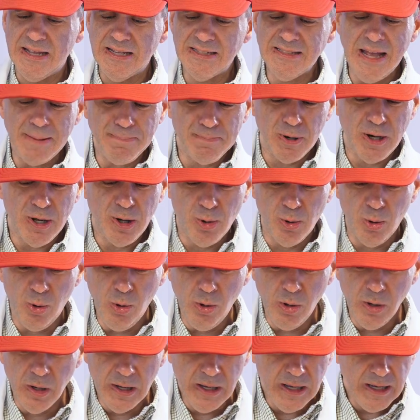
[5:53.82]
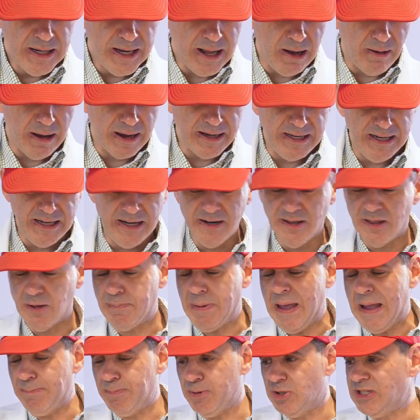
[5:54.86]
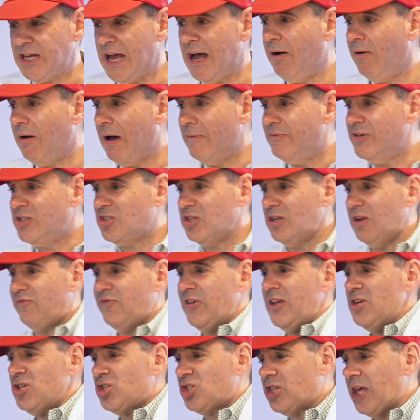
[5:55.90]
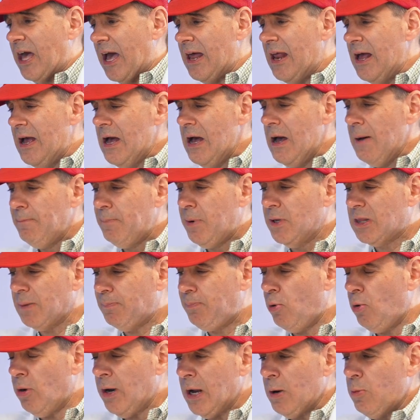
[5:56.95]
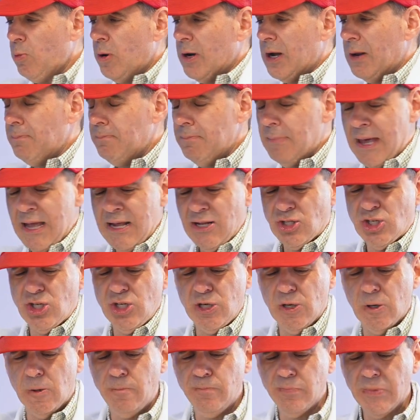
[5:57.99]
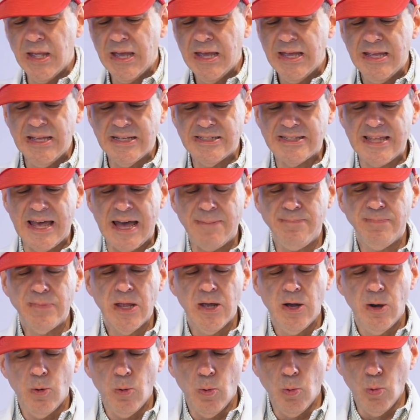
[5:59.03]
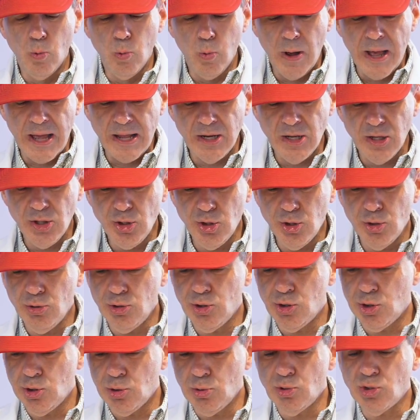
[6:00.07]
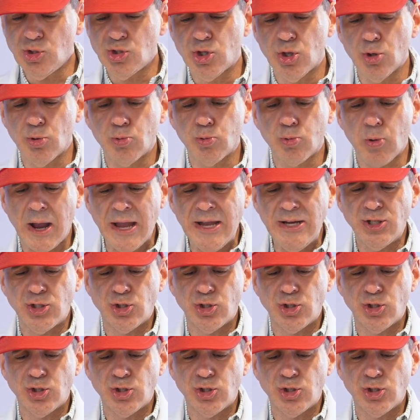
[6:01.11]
Isn't that pretty cool? Now, I need another paper towel, obviously, to finish that. But the point I want to make to you is that when you use the right